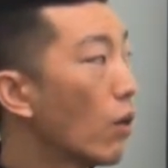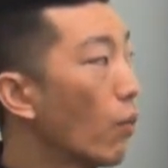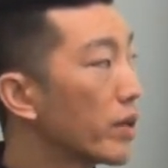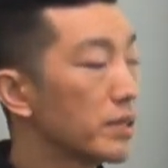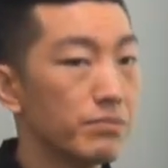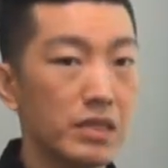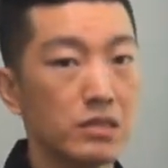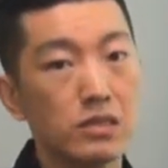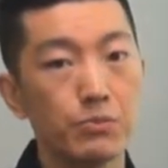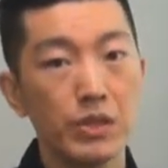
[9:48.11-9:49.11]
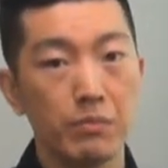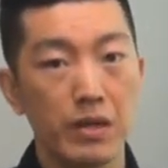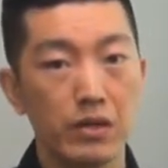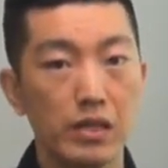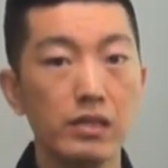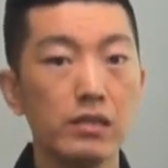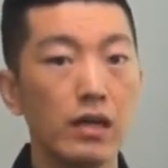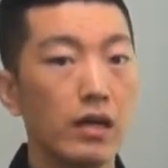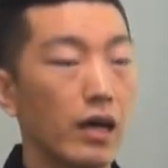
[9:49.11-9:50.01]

what it means to be American